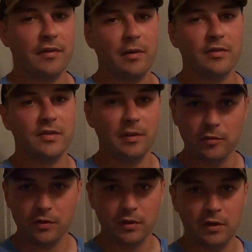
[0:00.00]
that was
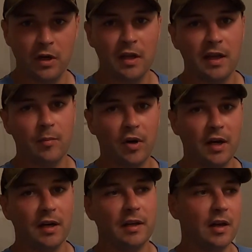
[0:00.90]
similar and
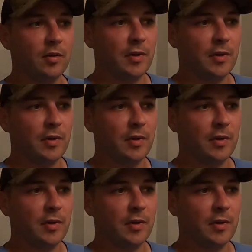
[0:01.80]
breaking it down the